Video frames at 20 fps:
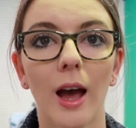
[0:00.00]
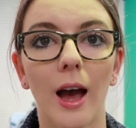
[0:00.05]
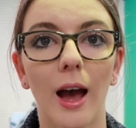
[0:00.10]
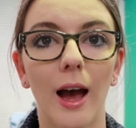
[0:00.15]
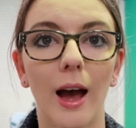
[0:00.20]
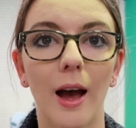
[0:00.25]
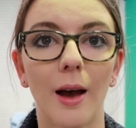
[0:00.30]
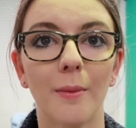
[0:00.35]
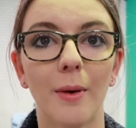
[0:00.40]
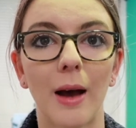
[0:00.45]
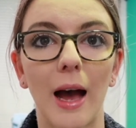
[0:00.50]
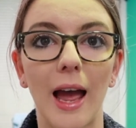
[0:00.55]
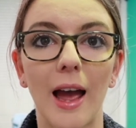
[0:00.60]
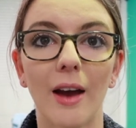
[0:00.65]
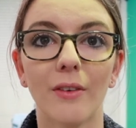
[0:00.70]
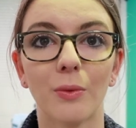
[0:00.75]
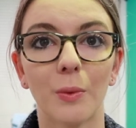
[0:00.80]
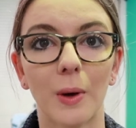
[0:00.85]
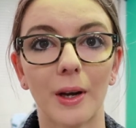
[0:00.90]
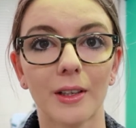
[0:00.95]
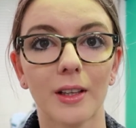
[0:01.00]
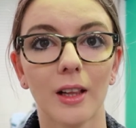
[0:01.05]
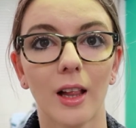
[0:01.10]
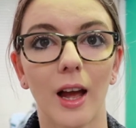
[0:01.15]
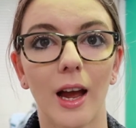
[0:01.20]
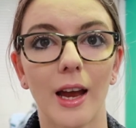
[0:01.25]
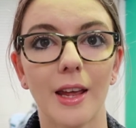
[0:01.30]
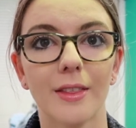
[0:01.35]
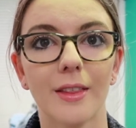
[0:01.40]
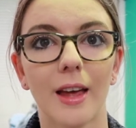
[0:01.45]
I have one
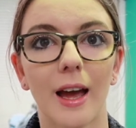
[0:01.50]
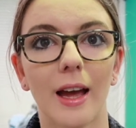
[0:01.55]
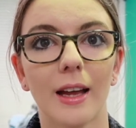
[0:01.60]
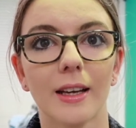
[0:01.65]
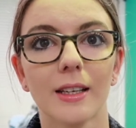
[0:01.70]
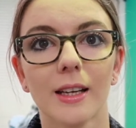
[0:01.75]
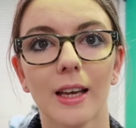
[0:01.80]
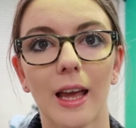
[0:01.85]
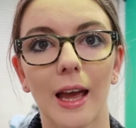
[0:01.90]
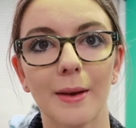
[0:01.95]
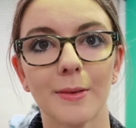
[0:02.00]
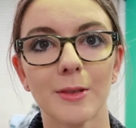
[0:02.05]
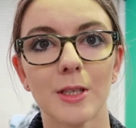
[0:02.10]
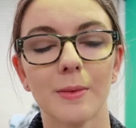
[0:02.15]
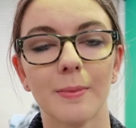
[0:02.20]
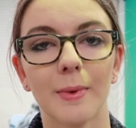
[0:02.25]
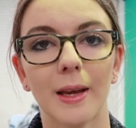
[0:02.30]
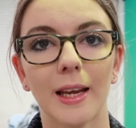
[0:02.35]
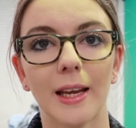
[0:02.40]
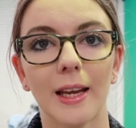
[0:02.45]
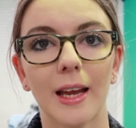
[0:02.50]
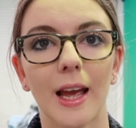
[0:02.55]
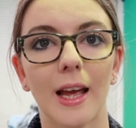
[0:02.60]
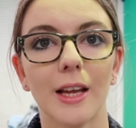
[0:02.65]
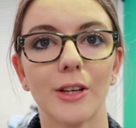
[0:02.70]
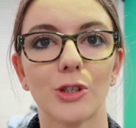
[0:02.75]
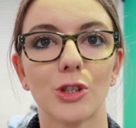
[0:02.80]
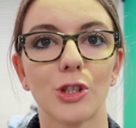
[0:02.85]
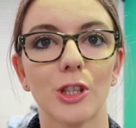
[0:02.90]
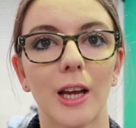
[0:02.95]
client that came to me
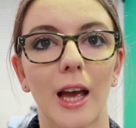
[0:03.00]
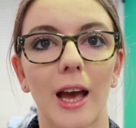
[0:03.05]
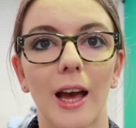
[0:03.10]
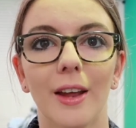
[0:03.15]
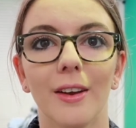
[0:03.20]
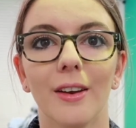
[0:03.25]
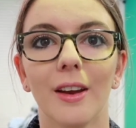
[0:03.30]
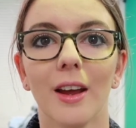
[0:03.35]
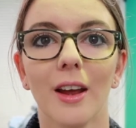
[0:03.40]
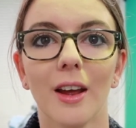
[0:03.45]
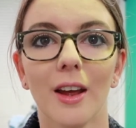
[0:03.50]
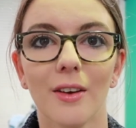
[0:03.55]
and she had